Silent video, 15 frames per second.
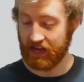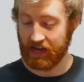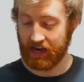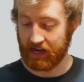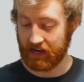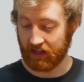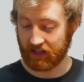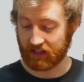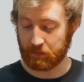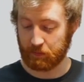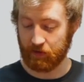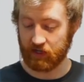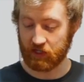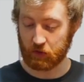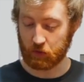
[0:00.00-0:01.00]
and it looks
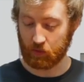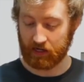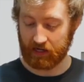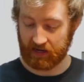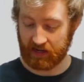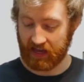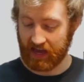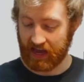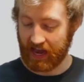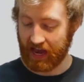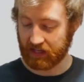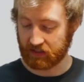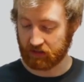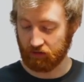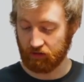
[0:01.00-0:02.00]
pretty sweet.
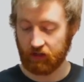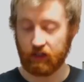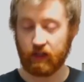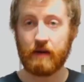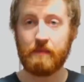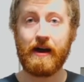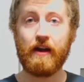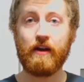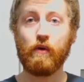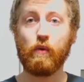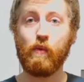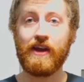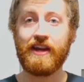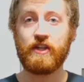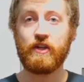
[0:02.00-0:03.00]
Has a really good amount of
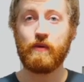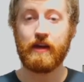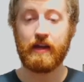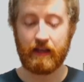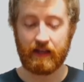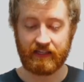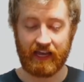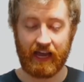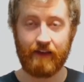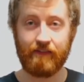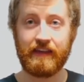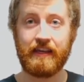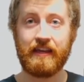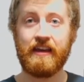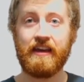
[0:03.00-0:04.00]
weight to it. It's
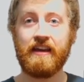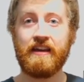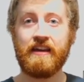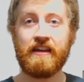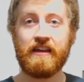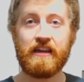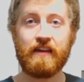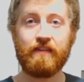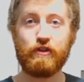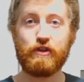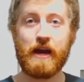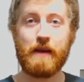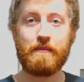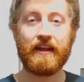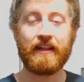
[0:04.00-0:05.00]
heavy. If you
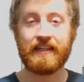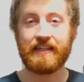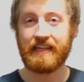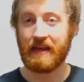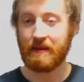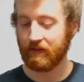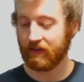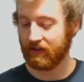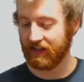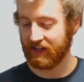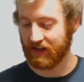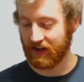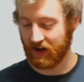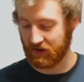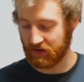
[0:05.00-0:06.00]
drop it on the table, you
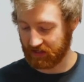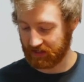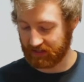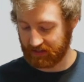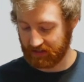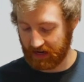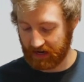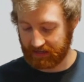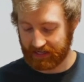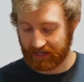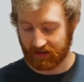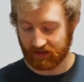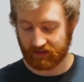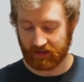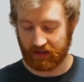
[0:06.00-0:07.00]
know,
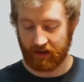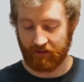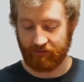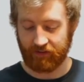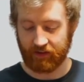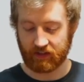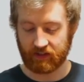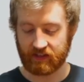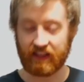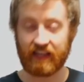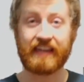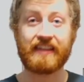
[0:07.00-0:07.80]
it feels like